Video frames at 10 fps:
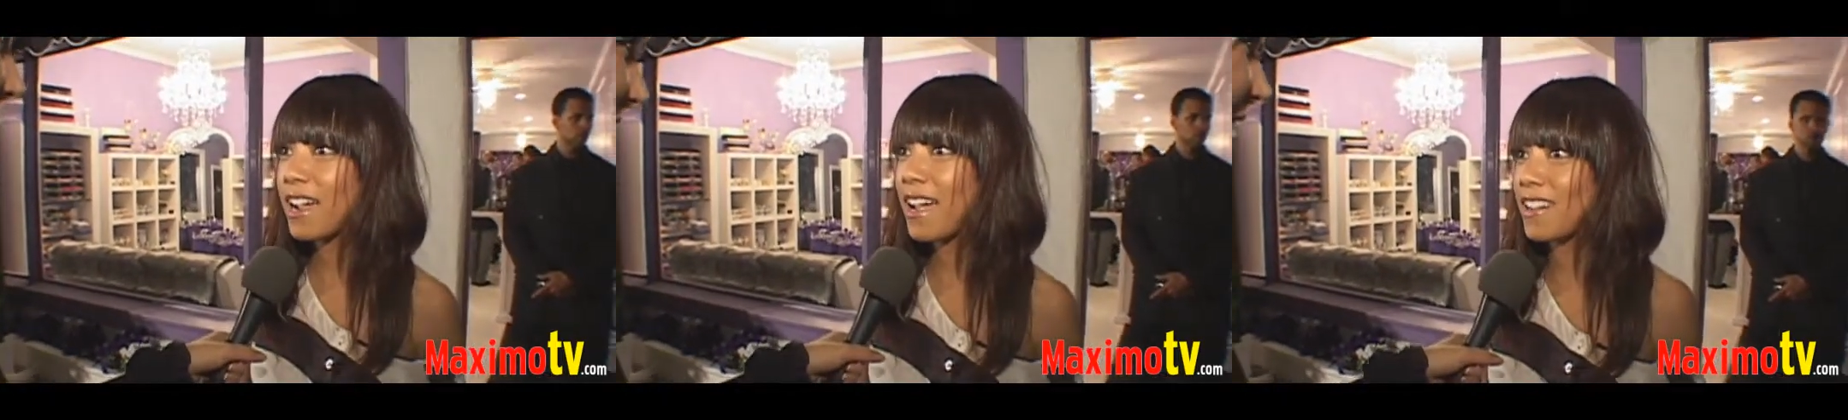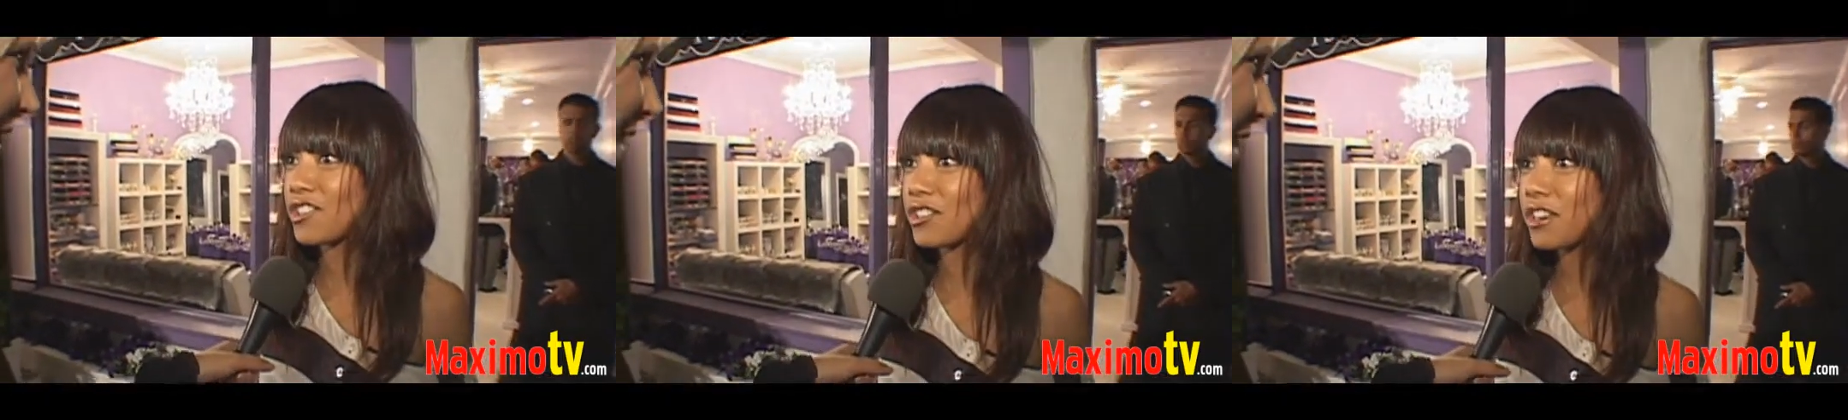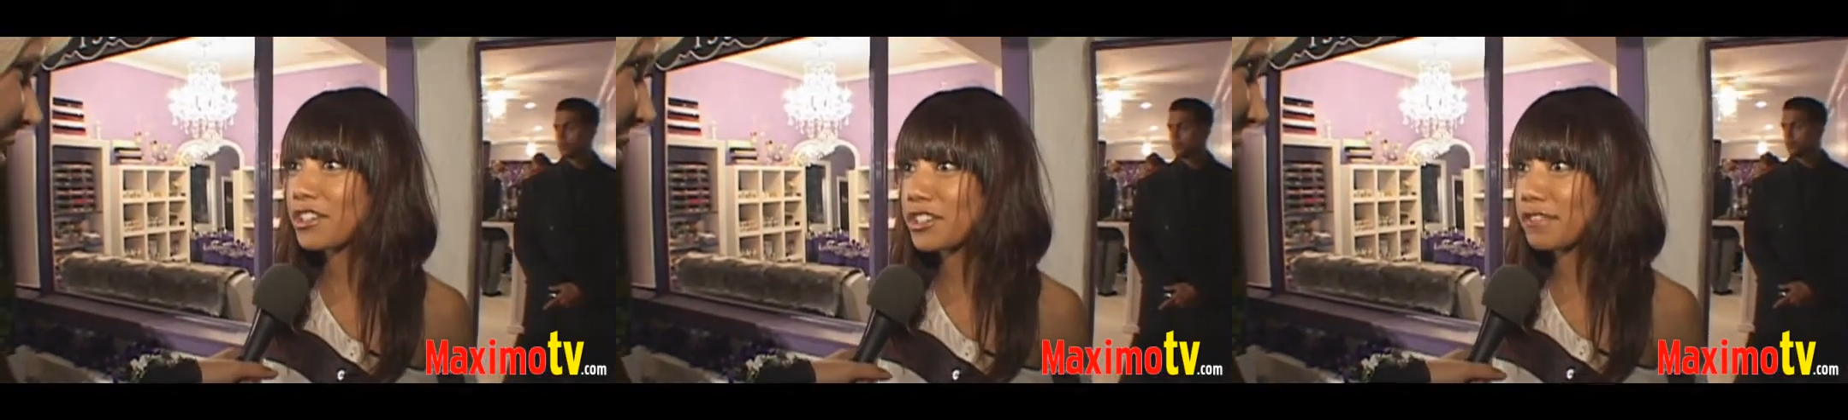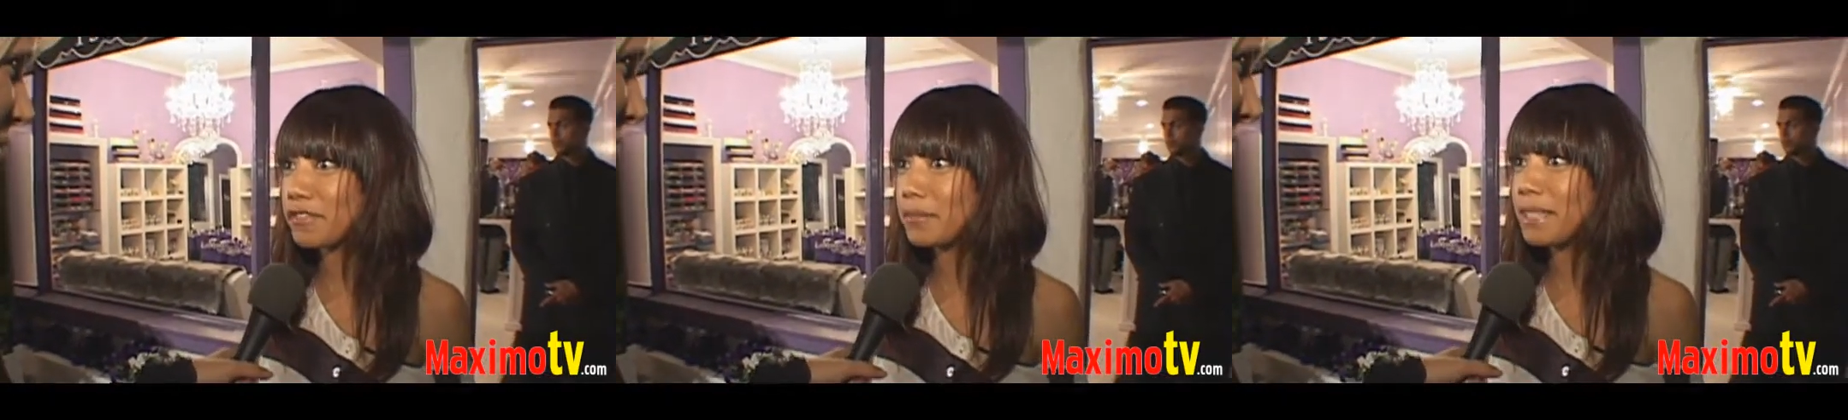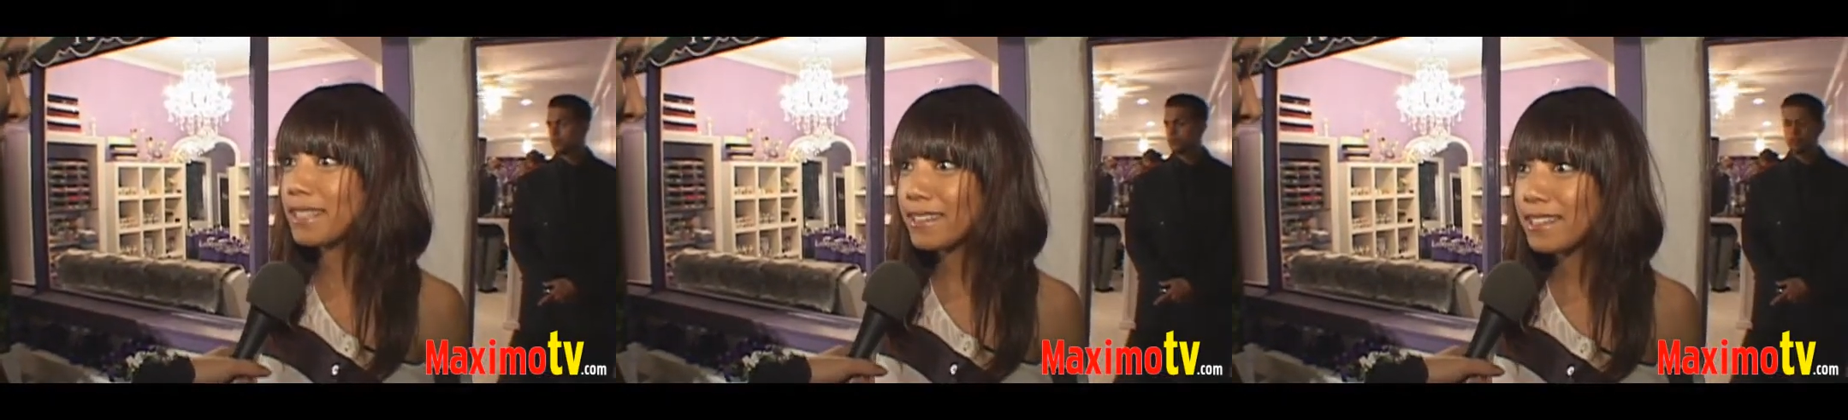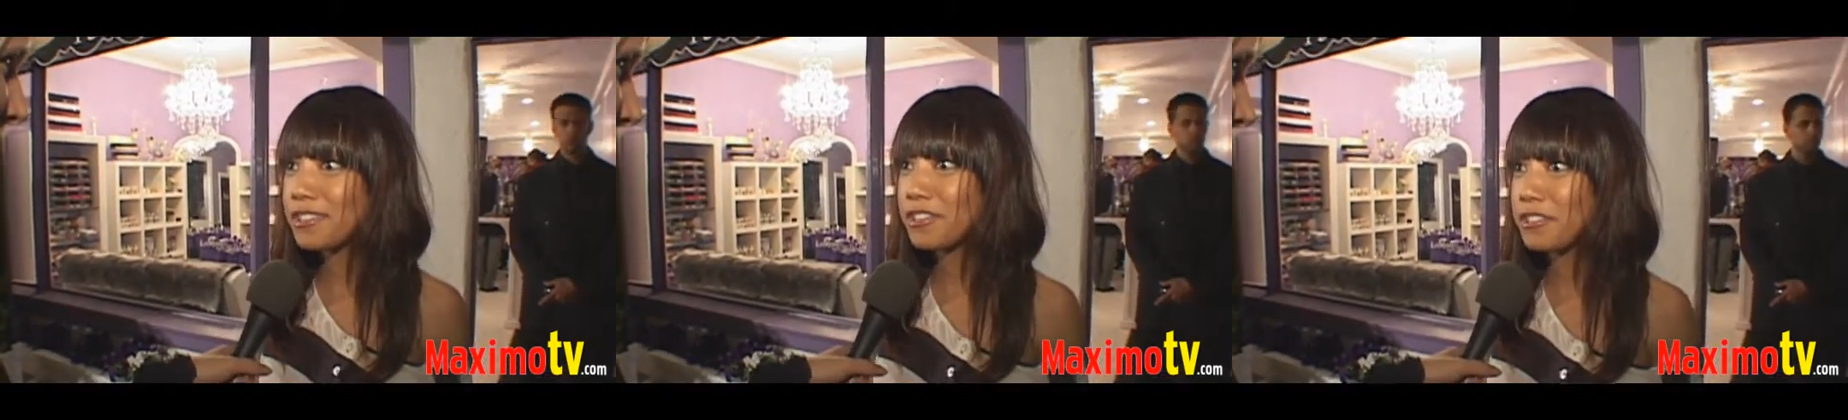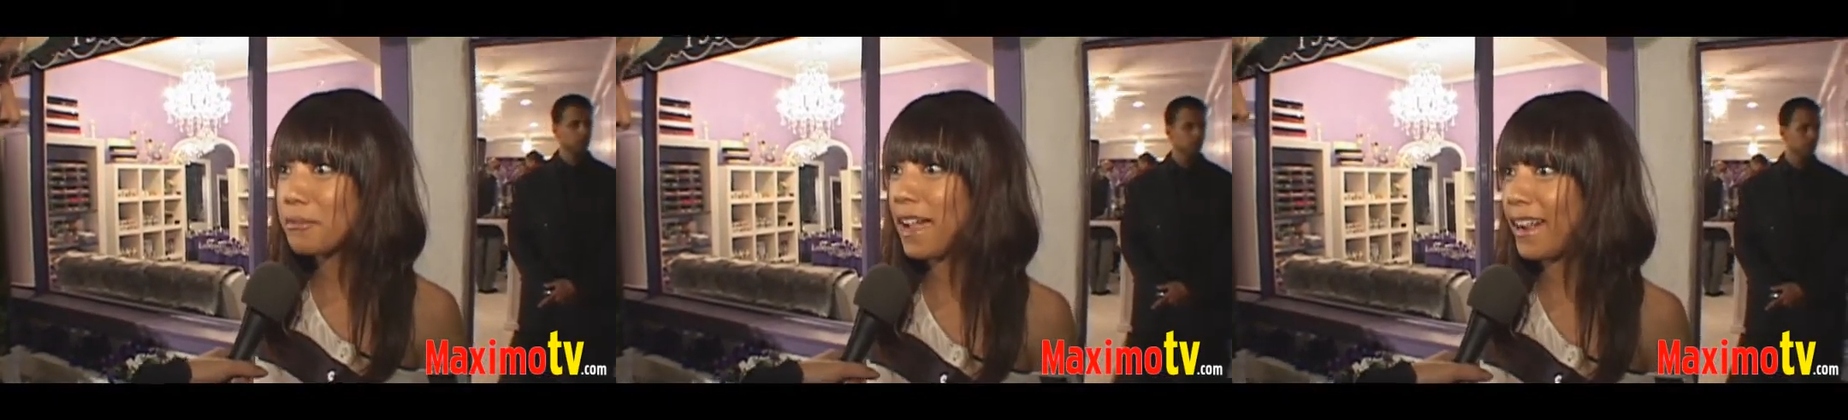I had just auditioned for P Diddy's
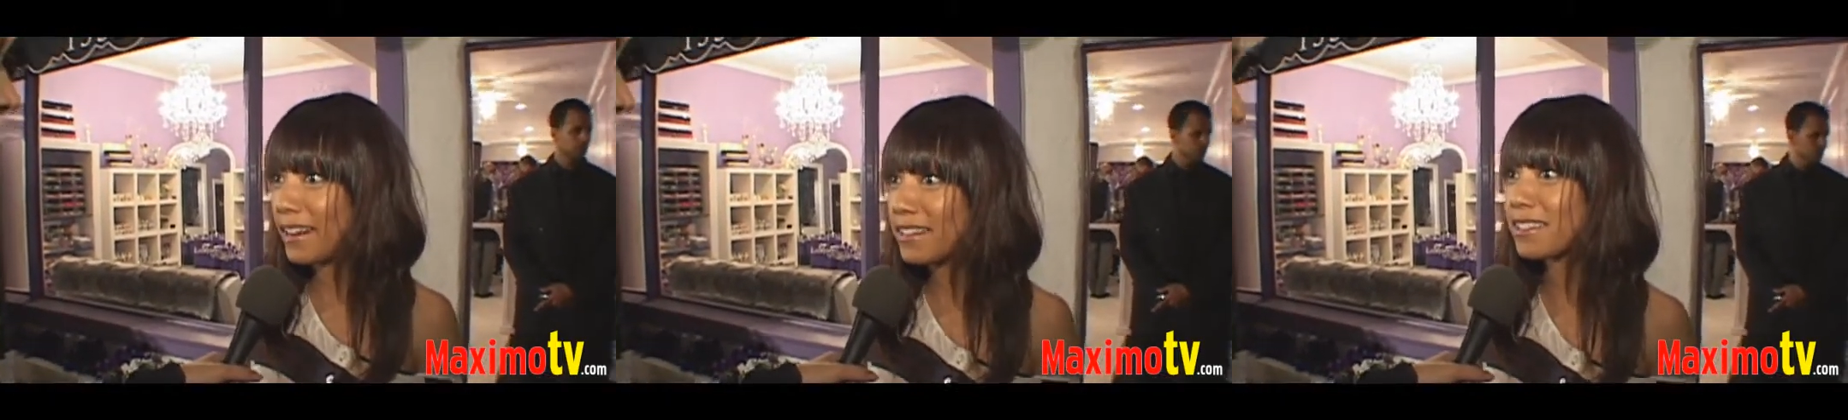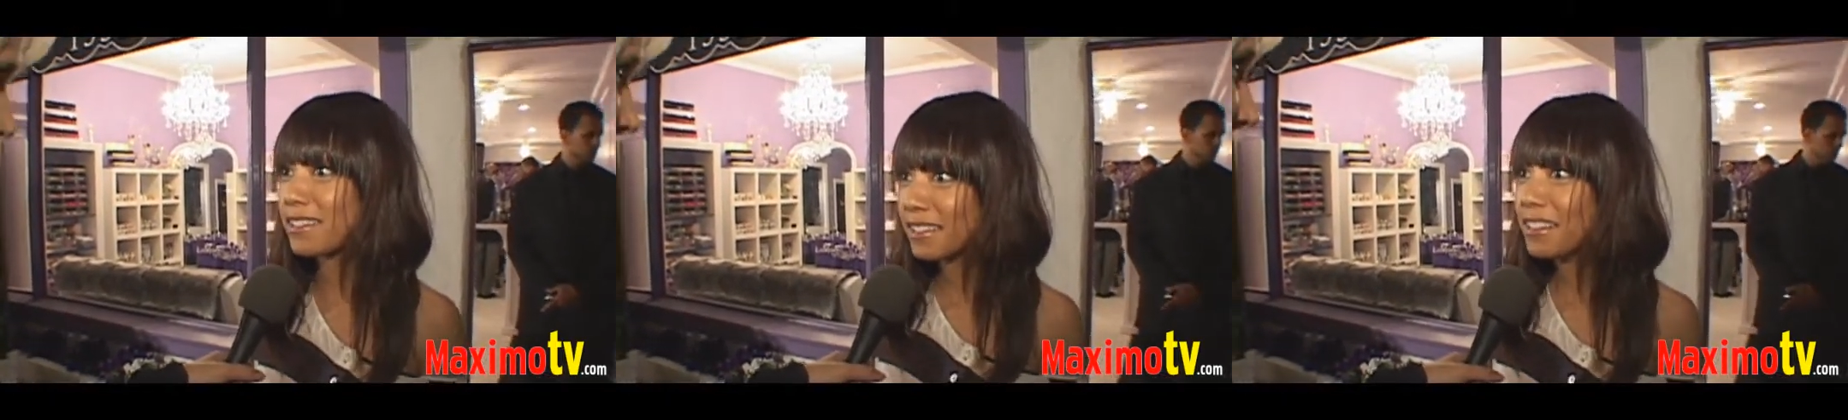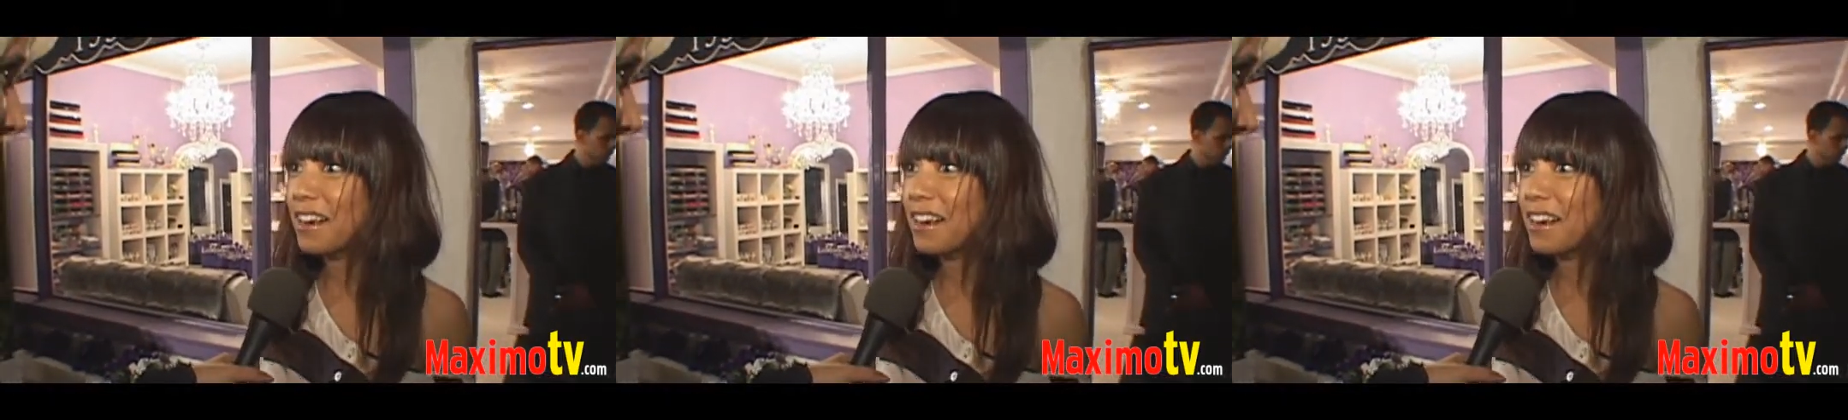new band.